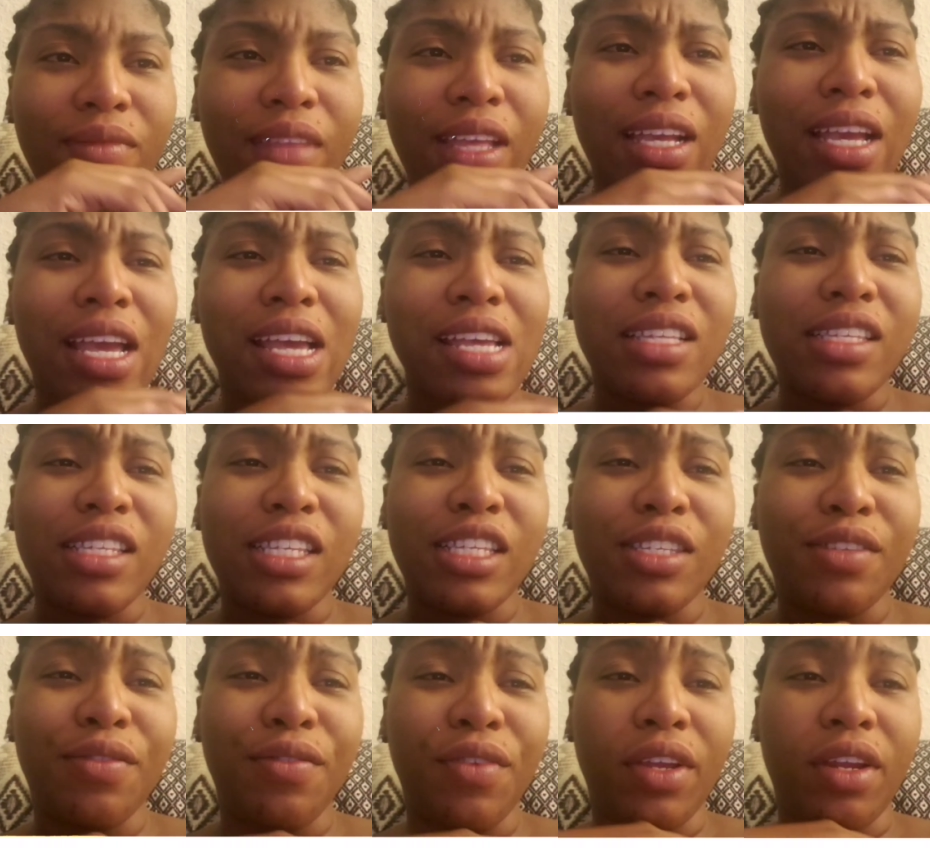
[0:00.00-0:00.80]
guys.
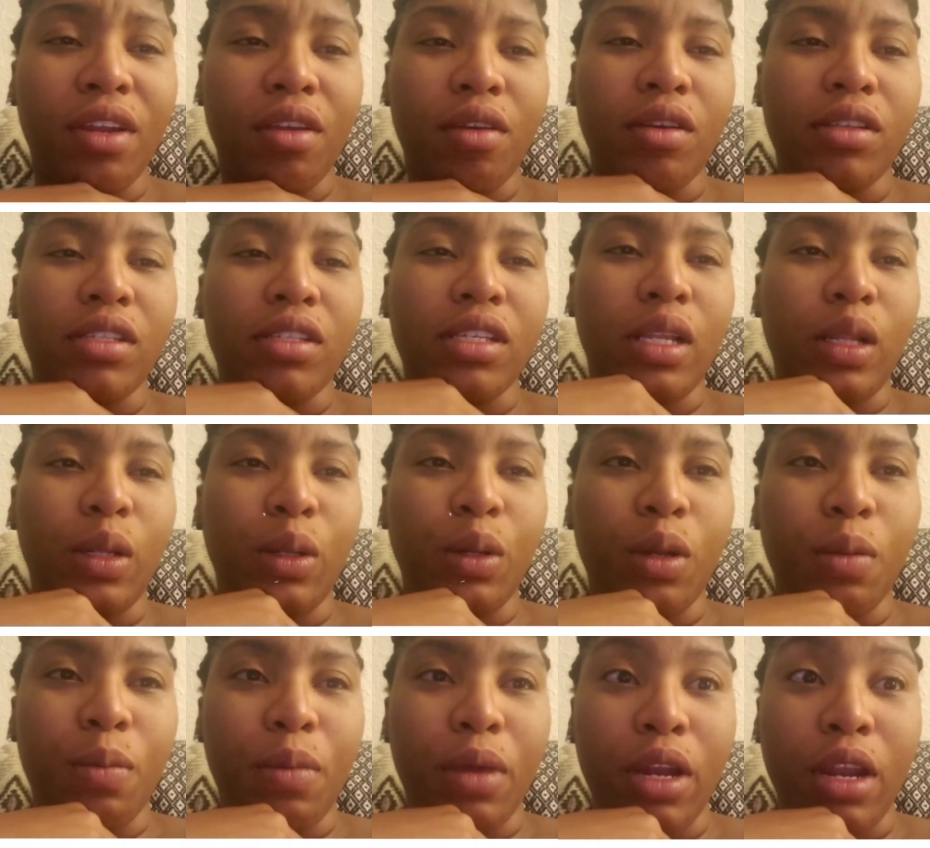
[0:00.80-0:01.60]
This video is a
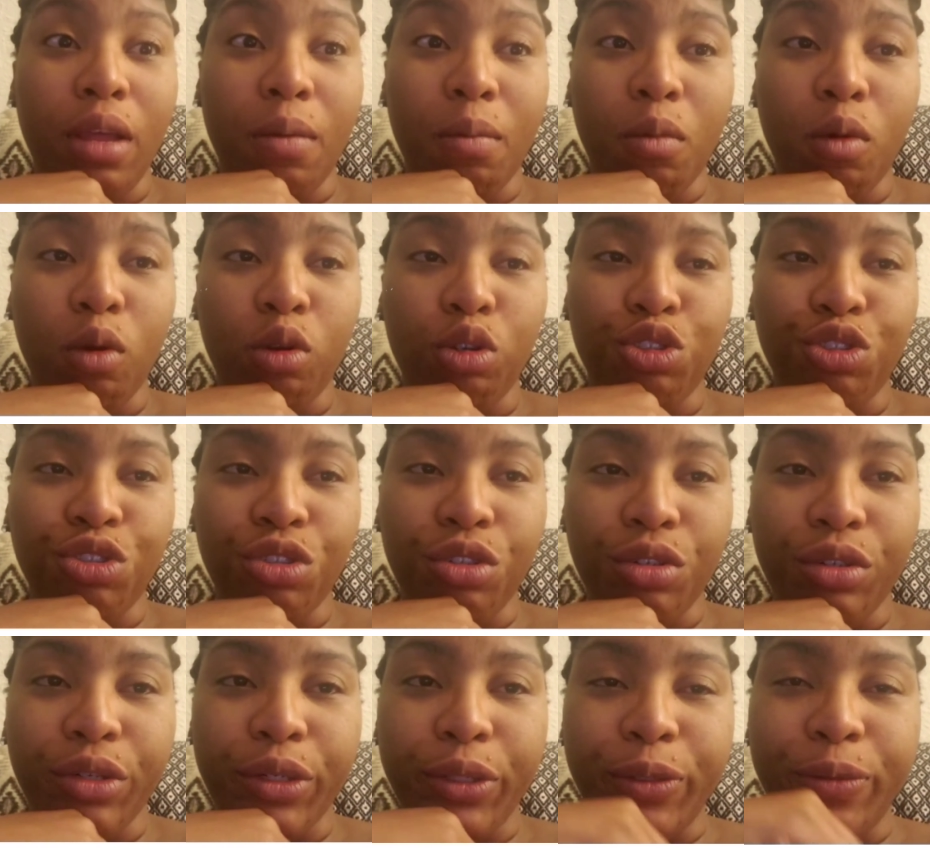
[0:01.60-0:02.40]
little bit
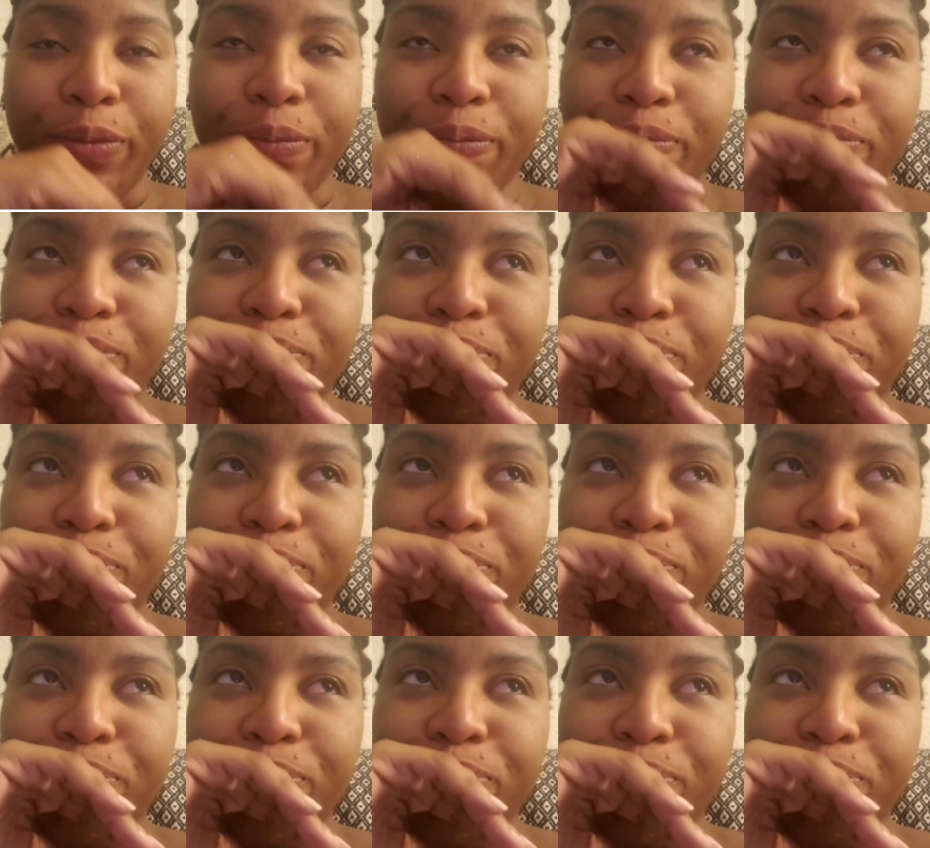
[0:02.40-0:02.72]
emotional